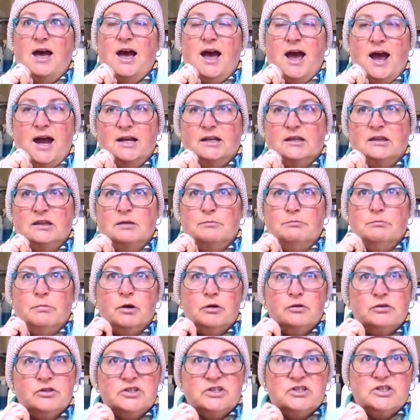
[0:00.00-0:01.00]
and the
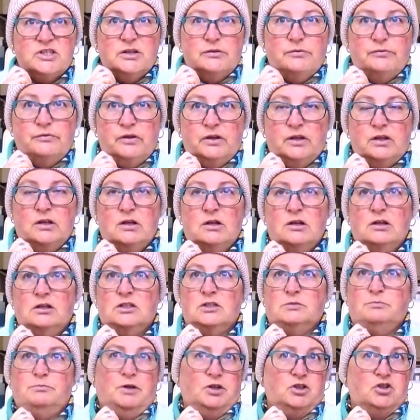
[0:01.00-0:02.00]
most
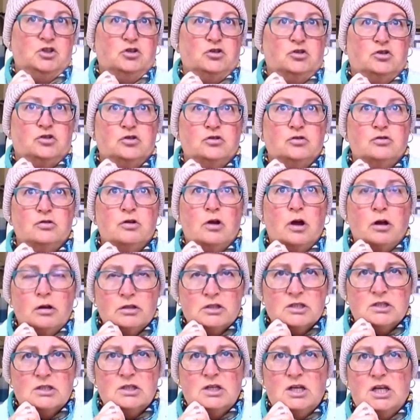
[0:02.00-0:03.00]
difficult, but you do
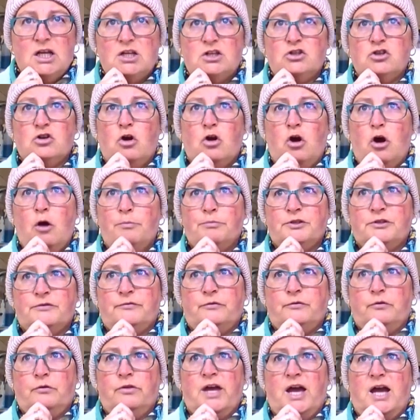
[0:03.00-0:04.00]
not need to opt
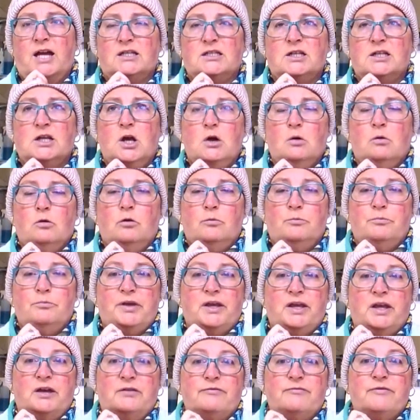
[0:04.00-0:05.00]
for that, will
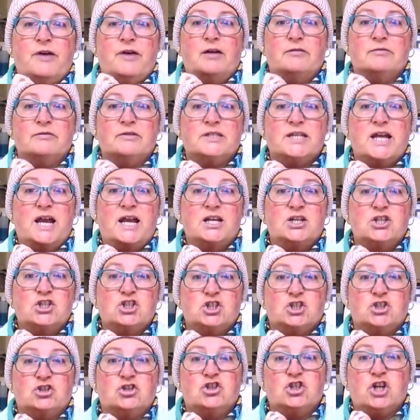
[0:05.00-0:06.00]
be a
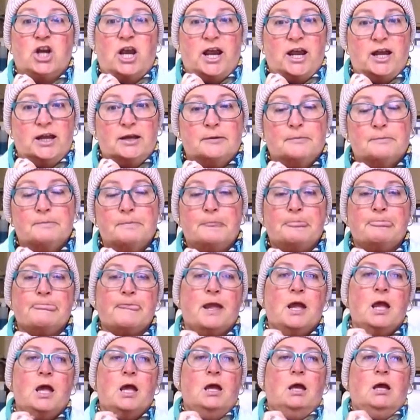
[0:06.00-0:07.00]
foundation chain.
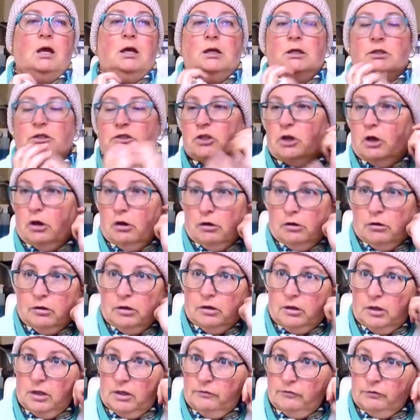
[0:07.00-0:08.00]
So
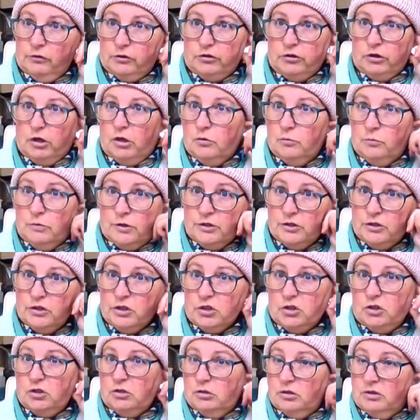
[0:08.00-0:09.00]
if you don't want
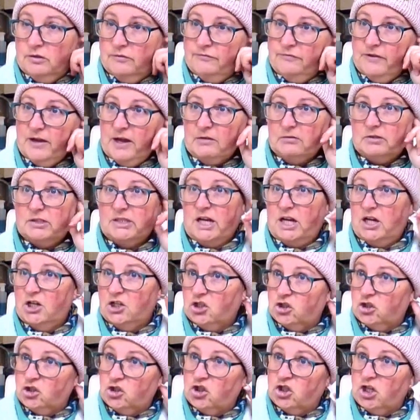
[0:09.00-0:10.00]
to do the
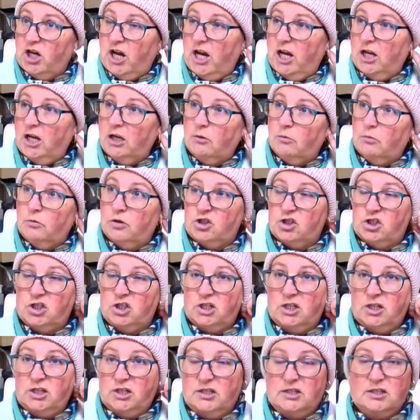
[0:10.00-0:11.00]
foundation chain, which
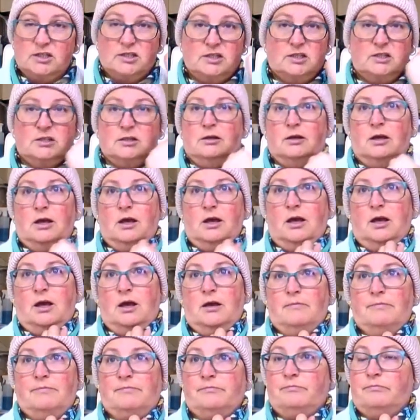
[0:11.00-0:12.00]
is
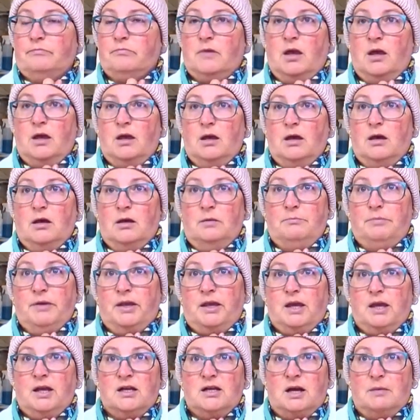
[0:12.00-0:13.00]
a
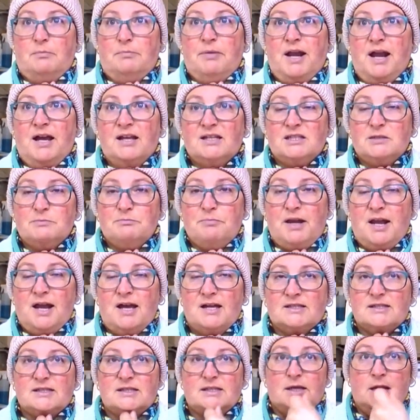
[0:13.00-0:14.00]
beginner
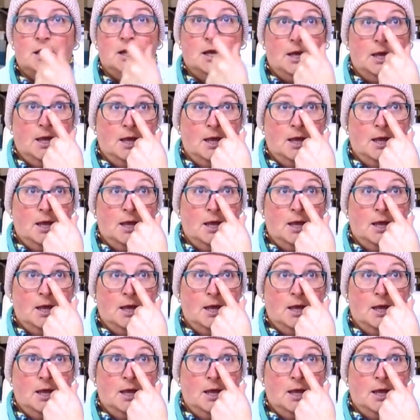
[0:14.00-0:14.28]
plus,